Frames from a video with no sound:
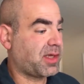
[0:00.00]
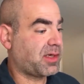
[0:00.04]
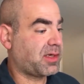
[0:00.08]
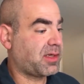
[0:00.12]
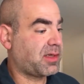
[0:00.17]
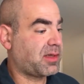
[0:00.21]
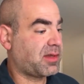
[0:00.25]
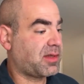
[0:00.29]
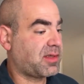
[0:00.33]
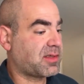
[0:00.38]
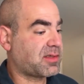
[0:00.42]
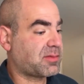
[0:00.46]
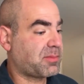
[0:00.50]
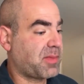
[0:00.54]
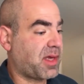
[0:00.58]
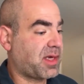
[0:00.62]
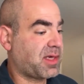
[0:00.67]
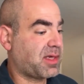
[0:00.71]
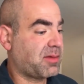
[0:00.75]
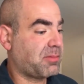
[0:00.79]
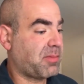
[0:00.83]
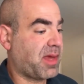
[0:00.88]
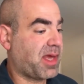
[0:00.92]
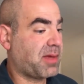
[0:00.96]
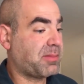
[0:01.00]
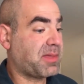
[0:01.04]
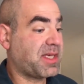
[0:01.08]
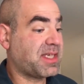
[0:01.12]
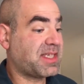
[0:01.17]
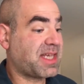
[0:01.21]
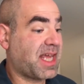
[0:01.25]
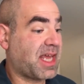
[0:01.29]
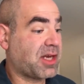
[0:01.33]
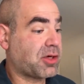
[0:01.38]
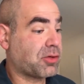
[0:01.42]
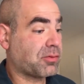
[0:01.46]
related, this many may be
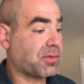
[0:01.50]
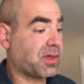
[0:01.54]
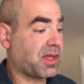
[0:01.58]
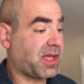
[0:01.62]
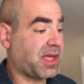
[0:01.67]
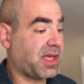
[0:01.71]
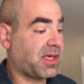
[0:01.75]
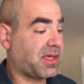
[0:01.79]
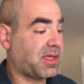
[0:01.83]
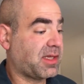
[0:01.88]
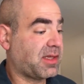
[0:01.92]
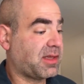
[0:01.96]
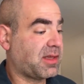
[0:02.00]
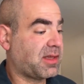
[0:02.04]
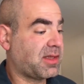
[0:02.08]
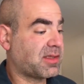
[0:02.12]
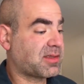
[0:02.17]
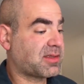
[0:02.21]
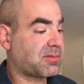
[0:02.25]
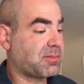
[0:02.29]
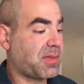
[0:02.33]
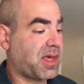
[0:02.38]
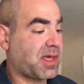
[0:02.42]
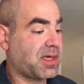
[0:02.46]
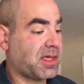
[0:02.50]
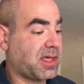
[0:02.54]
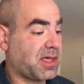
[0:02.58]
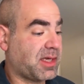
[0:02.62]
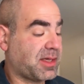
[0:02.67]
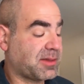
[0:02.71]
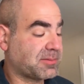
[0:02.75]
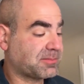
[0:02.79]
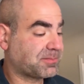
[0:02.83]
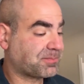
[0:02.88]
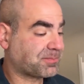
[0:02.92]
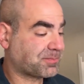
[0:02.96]
data related, this
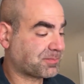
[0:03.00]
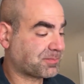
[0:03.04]
many